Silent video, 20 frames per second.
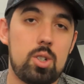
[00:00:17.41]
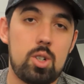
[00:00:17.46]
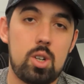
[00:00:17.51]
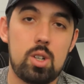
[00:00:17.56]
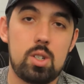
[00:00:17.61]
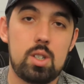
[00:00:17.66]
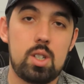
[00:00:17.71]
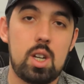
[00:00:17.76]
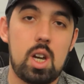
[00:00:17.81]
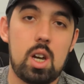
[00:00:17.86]

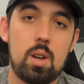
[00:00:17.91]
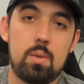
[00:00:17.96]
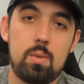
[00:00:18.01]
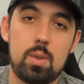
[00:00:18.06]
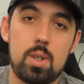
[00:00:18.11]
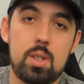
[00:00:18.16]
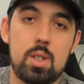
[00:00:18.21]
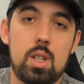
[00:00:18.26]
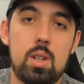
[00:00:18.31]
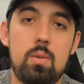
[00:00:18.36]
jersey I've
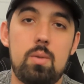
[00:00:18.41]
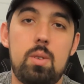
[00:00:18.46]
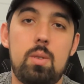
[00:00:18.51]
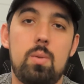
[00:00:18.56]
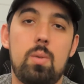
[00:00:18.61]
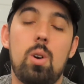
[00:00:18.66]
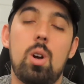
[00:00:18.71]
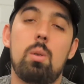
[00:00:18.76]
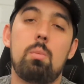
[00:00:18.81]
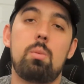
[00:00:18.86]
received
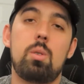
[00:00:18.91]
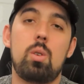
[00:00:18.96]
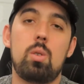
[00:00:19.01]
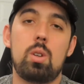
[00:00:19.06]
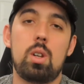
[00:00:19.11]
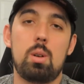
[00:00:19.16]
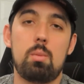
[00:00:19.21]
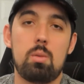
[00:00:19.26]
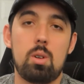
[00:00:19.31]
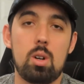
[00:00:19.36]
from No
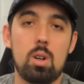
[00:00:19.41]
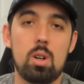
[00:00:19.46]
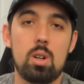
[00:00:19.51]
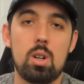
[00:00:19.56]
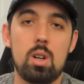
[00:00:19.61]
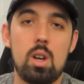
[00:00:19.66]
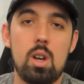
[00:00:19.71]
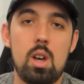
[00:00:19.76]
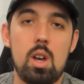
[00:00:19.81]
Name Nerd.